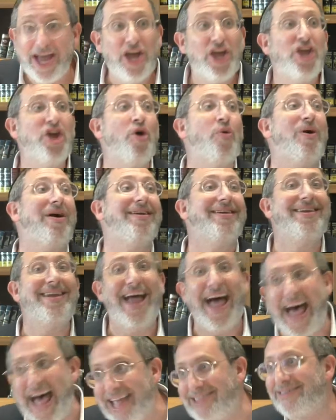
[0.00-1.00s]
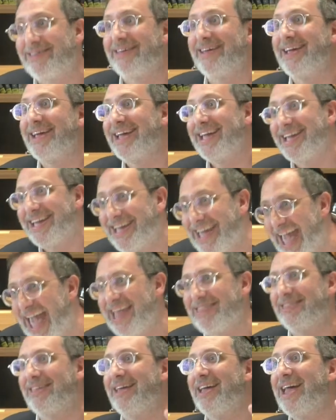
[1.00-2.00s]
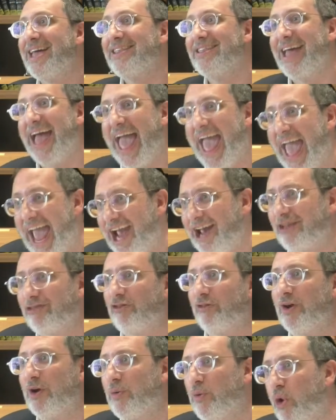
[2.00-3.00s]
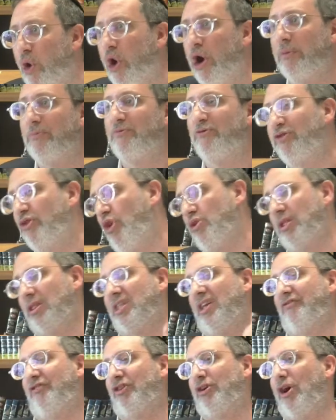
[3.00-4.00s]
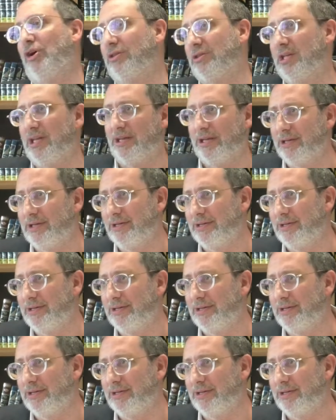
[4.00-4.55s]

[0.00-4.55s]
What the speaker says: you will not get the extra reward for the difficulty.